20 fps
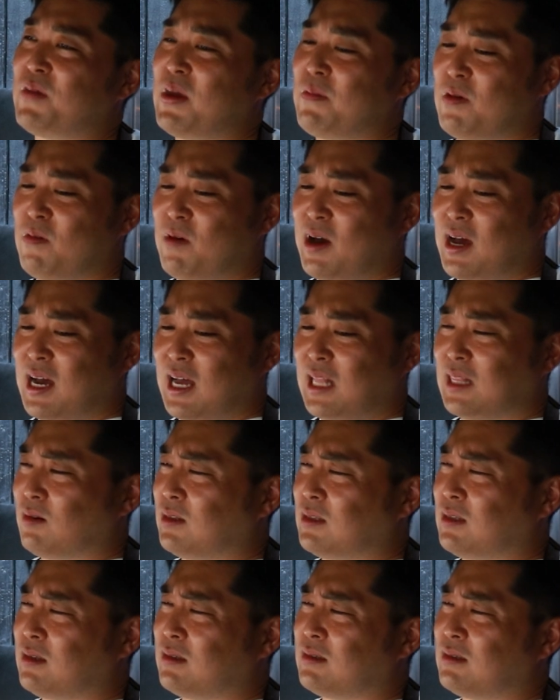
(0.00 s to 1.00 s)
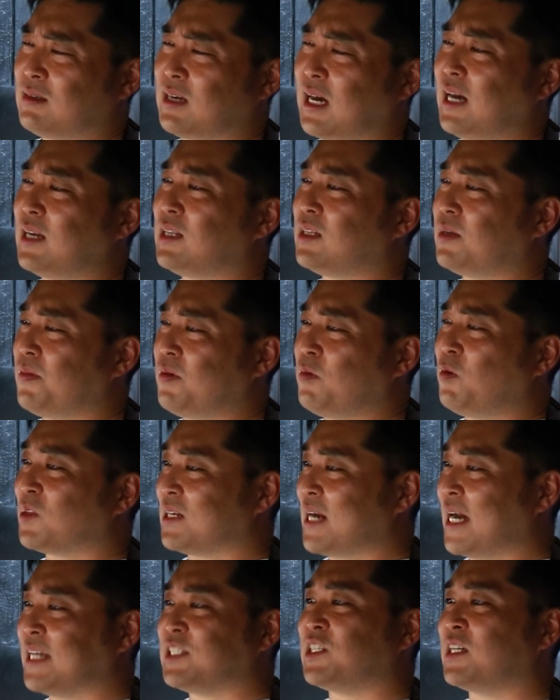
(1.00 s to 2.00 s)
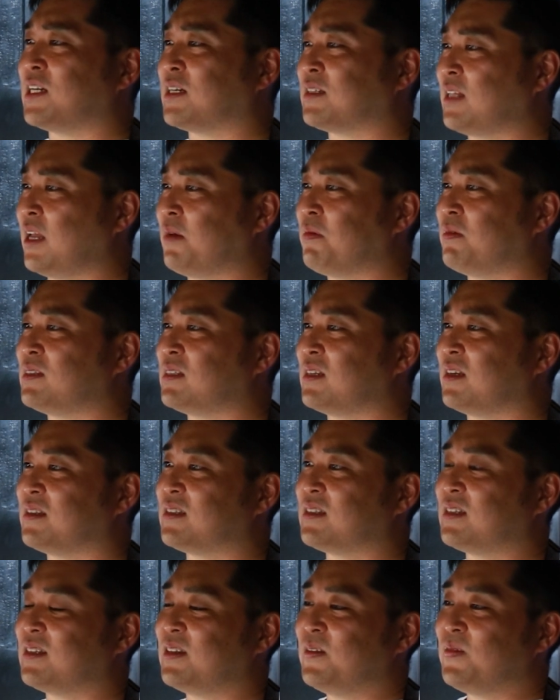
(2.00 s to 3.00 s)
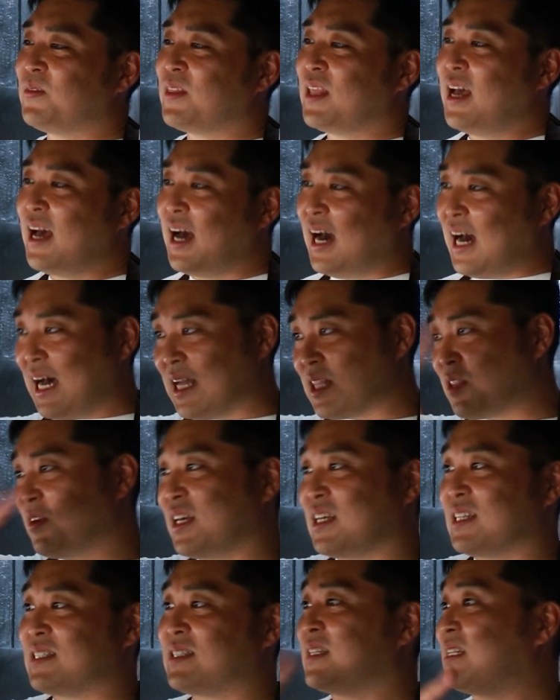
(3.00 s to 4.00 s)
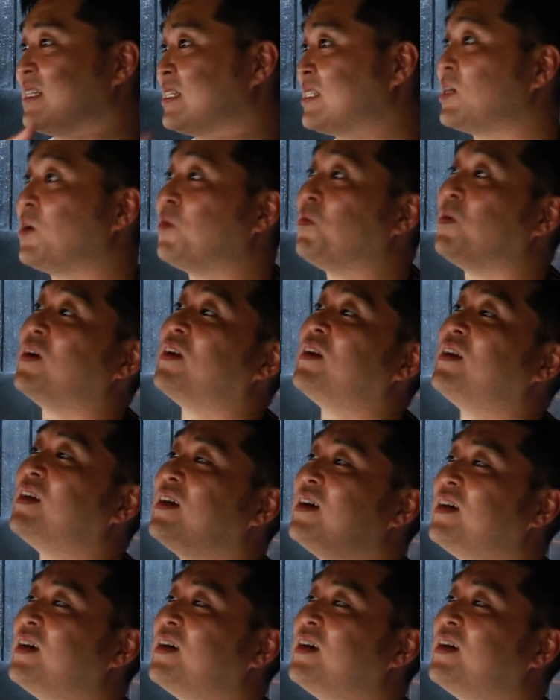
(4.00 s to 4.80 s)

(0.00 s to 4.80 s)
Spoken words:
maybe 100 kind of water. I check everything, hardness and so on.